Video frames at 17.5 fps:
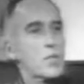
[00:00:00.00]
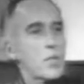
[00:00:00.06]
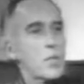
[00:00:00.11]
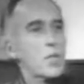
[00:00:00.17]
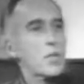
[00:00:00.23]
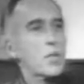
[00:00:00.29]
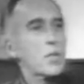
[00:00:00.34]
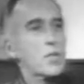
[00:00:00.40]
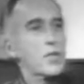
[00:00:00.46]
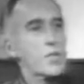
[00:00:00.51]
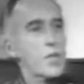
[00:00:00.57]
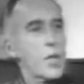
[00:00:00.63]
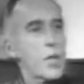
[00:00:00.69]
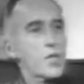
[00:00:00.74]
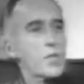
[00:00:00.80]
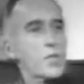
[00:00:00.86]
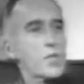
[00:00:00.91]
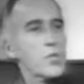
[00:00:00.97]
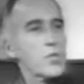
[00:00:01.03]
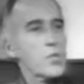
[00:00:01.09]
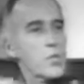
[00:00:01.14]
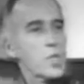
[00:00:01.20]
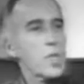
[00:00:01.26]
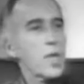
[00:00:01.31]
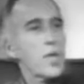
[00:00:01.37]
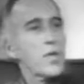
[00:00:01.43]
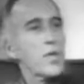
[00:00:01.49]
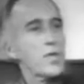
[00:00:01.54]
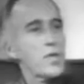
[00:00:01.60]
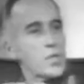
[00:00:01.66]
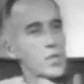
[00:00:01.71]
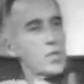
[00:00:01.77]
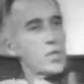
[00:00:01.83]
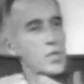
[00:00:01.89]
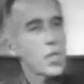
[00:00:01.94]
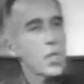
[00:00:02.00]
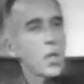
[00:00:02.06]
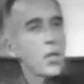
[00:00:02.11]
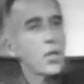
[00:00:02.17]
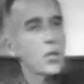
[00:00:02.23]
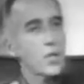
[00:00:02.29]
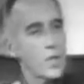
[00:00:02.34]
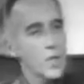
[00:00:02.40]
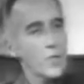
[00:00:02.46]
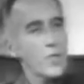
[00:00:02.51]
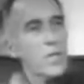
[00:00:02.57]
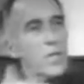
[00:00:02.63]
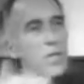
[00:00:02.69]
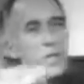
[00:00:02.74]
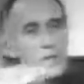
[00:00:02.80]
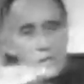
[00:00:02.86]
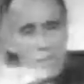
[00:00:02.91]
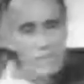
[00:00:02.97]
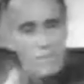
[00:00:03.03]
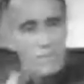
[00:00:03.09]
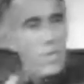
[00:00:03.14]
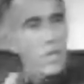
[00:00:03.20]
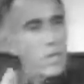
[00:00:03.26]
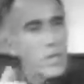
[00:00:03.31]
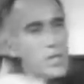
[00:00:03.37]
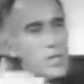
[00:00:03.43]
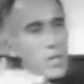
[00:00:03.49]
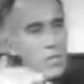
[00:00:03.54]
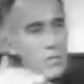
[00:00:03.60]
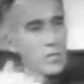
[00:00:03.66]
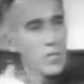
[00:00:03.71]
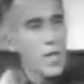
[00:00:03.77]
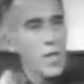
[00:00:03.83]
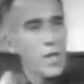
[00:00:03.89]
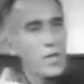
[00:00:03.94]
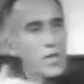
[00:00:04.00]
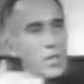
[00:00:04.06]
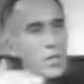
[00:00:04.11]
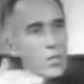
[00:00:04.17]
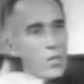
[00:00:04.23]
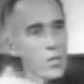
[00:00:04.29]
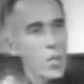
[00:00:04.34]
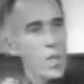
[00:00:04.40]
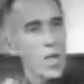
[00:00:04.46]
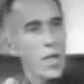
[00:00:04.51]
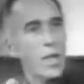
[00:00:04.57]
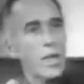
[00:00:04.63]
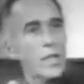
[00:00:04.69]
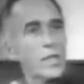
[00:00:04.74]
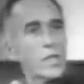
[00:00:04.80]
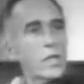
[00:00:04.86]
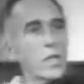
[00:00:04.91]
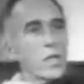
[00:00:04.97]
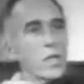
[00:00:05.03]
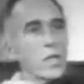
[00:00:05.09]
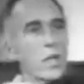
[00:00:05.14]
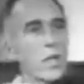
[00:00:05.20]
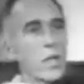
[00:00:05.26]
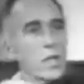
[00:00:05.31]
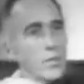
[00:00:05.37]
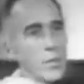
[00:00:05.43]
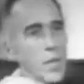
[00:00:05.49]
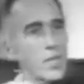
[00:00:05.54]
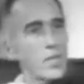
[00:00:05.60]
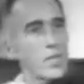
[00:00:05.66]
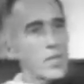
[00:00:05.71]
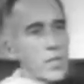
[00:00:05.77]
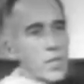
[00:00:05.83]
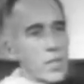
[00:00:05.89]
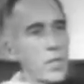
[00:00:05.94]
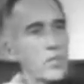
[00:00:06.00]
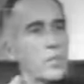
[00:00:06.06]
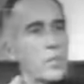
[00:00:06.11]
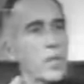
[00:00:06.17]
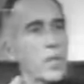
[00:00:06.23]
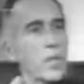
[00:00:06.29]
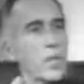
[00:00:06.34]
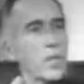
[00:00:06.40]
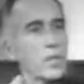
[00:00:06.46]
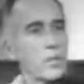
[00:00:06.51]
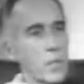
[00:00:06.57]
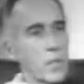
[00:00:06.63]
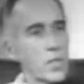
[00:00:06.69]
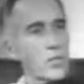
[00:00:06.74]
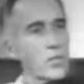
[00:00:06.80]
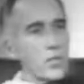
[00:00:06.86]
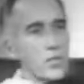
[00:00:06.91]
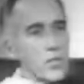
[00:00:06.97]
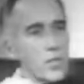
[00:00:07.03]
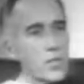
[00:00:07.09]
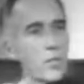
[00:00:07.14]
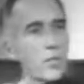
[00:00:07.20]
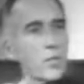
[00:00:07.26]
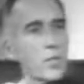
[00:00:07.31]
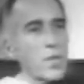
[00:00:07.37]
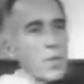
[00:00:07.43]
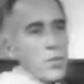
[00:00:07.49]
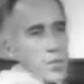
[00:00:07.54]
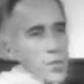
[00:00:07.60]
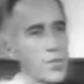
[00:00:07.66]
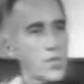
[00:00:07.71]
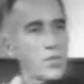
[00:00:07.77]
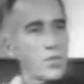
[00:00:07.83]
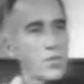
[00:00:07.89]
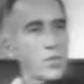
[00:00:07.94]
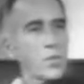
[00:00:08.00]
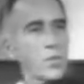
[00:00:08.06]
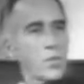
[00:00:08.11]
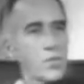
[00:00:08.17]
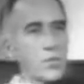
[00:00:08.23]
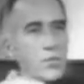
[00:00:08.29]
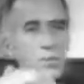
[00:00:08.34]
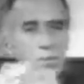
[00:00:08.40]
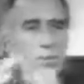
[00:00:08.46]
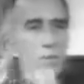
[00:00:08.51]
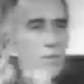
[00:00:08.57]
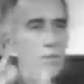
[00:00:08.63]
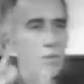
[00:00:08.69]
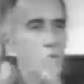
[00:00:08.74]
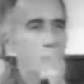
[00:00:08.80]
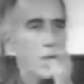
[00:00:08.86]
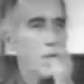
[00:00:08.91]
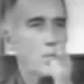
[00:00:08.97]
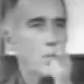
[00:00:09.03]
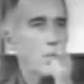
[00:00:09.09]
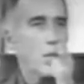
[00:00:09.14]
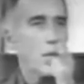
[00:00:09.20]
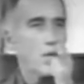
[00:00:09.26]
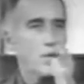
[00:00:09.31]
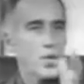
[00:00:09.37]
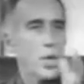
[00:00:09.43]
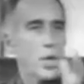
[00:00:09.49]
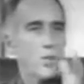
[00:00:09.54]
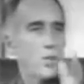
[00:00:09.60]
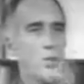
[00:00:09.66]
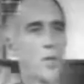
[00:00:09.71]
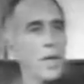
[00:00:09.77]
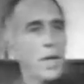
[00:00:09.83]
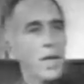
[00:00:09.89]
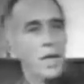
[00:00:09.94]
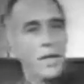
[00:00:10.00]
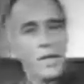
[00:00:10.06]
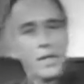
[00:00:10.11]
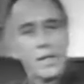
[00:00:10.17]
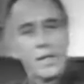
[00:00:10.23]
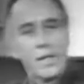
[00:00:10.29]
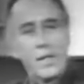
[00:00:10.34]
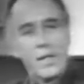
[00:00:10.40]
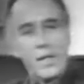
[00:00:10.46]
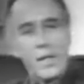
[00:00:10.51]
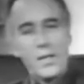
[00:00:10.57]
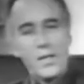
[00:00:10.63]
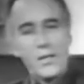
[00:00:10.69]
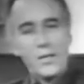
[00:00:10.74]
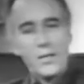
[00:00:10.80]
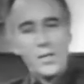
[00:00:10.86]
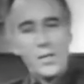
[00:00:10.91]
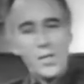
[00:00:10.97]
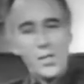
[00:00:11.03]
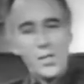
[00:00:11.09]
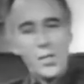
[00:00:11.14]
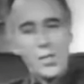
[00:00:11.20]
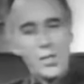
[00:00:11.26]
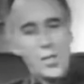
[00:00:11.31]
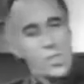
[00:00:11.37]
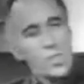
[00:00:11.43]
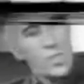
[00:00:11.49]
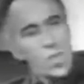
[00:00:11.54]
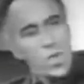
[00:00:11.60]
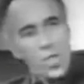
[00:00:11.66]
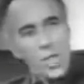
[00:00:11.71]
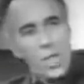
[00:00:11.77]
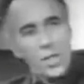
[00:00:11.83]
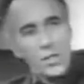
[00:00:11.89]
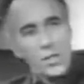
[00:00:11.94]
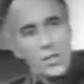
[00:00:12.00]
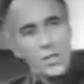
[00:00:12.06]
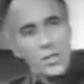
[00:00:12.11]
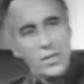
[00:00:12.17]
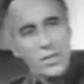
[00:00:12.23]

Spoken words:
and deacons and archbishops and cardinals and so on. You have various ranks and grades, like Magister Templi, the master of the temple, Ipsissimus, the sort of #1 top man. And this is not just occult